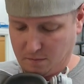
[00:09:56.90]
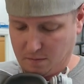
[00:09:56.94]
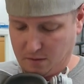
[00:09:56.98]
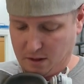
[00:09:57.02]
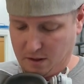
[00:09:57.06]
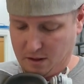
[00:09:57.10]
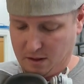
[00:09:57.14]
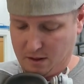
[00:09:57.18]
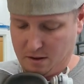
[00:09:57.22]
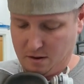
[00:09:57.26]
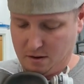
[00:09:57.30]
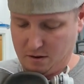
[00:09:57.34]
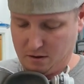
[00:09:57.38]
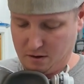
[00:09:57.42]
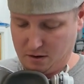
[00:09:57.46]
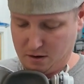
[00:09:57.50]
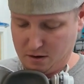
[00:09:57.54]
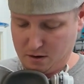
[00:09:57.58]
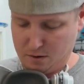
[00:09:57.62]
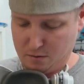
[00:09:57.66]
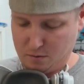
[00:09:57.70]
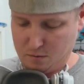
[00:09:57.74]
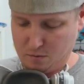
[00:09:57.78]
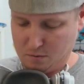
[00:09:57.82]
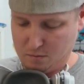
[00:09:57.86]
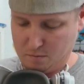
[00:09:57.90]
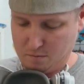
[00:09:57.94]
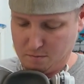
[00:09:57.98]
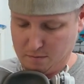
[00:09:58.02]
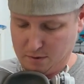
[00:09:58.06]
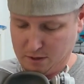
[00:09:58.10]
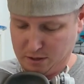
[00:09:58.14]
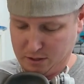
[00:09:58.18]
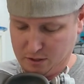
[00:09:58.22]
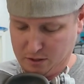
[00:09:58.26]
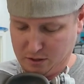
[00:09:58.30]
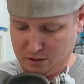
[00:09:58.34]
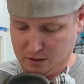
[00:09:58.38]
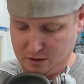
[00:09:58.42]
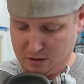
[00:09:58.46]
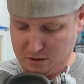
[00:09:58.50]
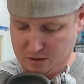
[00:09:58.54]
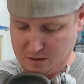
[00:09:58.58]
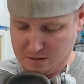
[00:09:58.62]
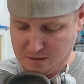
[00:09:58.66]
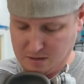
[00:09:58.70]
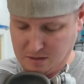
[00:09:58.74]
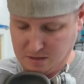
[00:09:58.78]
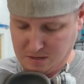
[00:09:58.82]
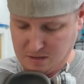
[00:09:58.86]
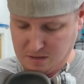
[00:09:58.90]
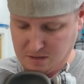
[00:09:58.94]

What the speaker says: And there you go. Make sure you're.